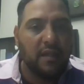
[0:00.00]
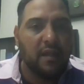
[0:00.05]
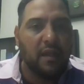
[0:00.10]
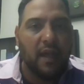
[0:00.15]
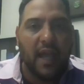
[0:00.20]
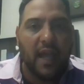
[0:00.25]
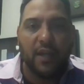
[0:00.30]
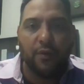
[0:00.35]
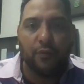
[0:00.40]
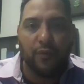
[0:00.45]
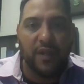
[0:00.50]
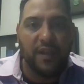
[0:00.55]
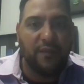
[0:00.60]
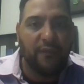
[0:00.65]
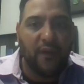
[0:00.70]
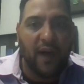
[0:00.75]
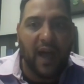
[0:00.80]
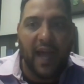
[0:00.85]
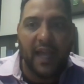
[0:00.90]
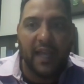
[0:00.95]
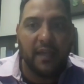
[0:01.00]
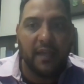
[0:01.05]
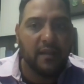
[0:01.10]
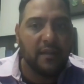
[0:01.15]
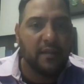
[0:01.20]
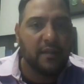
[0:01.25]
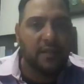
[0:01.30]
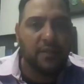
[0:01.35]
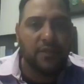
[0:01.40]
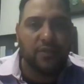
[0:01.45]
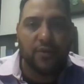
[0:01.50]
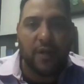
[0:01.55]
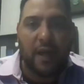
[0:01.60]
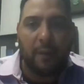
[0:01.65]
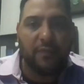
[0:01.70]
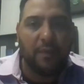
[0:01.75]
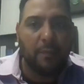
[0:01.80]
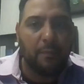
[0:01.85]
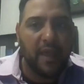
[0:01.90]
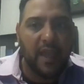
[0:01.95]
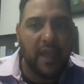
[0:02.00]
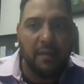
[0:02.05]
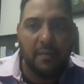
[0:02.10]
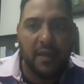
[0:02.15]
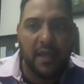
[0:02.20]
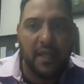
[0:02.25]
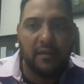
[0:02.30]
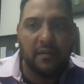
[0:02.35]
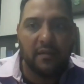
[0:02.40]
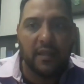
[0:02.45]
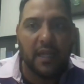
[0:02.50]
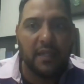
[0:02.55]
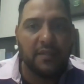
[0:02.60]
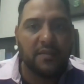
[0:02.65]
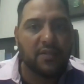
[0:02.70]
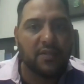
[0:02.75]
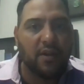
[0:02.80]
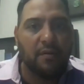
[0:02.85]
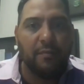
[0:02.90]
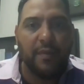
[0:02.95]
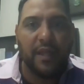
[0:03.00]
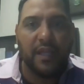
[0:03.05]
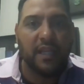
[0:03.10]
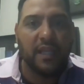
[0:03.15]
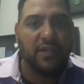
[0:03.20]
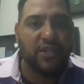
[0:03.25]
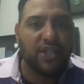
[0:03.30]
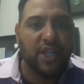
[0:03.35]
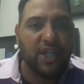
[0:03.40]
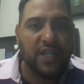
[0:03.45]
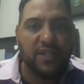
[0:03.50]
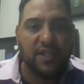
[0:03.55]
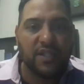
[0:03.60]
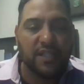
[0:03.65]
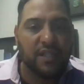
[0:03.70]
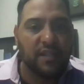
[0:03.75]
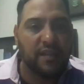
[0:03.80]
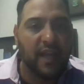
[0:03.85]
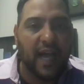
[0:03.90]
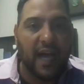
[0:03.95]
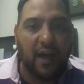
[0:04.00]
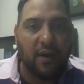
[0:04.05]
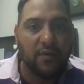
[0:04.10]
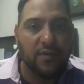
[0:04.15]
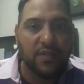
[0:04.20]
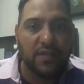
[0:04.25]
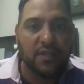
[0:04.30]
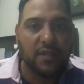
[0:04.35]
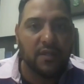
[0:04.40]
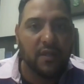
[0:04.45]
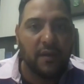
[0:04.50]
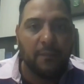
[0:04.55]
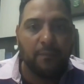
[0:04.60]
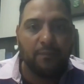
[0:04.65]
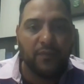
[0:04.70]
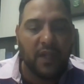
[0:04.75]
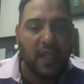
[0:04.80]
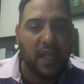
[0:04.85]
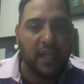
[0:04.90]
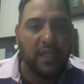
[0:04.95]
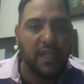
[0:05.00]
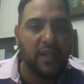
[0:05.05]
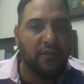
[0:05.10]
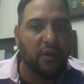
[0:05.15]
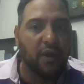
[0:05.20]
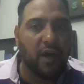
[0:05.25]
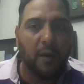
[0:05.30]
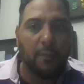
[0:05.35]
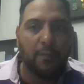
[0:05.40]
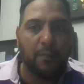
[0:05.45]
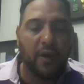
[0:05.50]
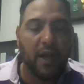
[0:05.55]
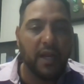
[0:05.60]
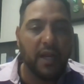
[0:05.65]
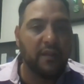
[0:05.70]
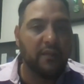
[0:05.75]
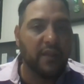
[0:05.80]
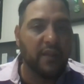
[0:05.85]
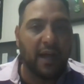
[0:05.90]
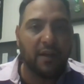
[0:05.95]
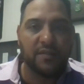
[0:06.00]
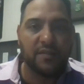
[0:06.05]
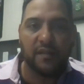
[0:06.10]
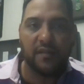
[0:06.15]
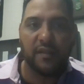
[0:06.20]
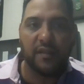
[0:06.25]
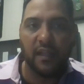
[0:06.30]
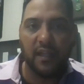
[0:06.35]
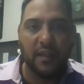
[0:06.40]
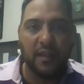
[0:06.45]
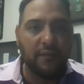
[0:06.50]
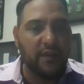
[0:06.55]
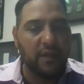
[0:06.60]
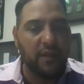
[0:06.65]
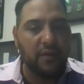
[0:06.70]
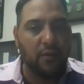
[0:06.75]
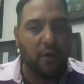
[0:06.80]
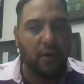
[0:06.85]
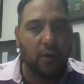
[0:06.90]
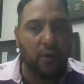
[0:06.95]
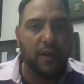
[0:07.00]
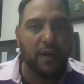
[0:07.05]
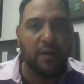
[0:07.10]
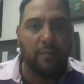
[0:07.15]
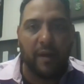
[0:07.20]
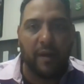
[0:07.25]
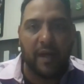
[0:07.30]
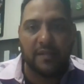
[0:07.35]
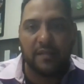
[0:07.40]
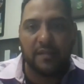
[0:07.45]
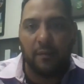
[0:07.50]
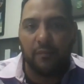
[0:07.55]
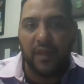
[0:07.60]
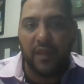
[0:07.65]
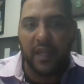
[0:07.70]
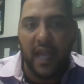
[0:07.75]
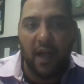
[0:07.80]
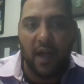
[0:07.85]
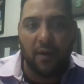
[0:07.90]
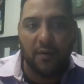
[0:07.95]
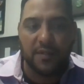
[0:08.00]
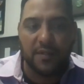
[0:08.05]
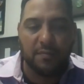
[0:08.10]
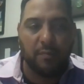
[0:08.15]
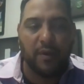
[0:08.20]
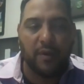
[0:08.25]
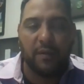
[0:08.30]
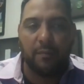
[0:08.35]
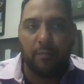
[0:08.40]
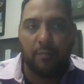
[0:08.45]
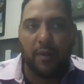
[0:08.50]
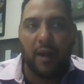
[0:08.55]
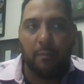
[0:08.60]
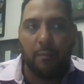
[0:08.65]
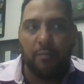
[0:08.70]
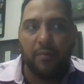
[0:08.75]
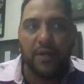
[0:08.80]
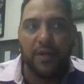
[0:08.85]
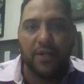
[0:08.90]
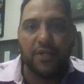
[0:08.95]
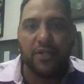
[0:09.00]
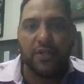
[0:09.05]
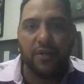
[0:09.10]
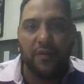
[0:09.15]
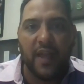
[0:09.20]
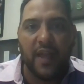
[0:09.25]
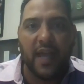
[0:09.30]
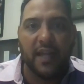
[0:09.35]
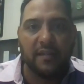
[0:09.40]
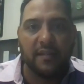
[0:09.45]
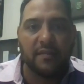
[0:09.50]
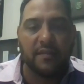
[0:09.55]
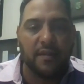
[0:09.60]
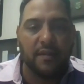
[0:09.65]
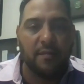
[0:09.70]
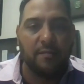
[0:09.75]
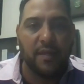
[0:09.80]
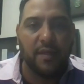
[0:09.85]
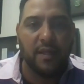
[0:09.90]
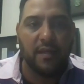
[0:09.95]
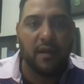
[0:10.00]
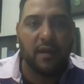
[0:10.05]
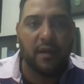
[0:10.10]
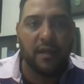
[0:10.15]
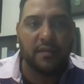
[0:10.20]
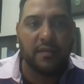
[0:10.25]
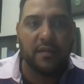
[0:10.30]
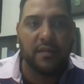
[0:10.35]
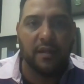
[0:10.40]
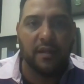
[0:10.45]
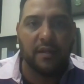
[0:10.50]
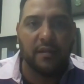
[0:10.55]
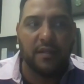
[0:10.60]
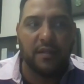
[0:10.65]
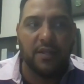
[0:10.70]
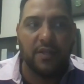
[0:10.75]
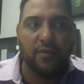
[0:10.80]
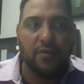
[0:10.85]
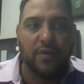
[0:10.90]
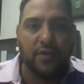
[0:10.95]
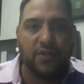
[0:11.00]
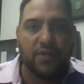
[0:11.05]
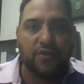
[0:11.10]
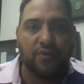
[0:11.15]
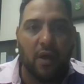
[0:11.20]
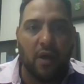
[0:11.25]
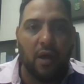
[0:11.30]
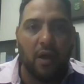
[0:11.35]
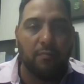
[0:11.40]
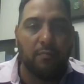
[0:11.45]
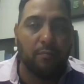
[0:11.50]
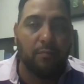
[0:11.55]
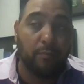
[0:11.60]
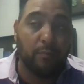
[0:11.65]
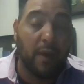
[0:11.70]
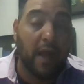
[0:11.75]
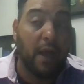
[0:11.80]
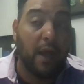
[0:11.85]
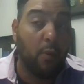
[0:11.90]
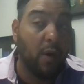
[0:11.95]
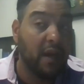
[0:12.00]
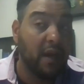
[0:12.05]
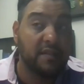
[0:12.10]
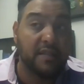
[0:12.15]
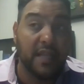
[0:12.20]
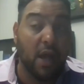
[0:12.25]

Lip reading: and refi, drop the payment, and start making changes to the house and either upgrading the house that they live in or going to buy something else. But I'm pretty sure that it's going to continue here strong. I want to say